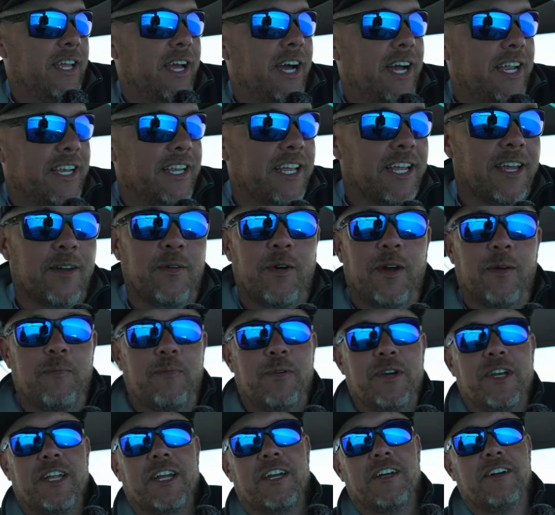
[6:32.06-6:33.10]
Yeah, I think it went
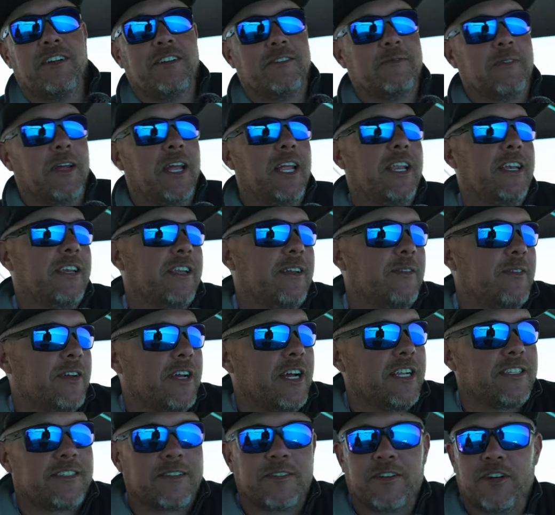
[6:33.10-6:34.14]
pretty good, man. And we
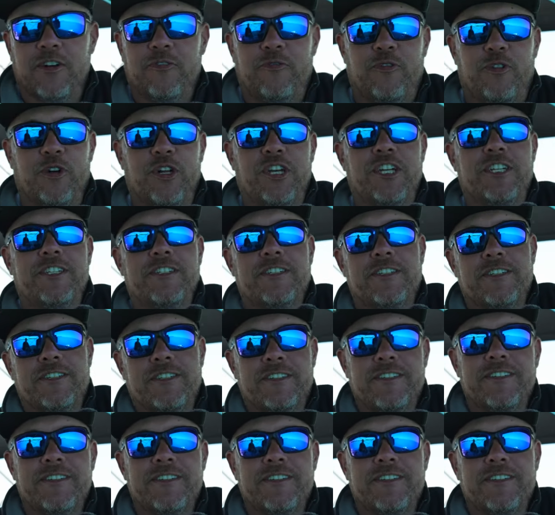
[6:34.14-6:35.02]
got some good footage.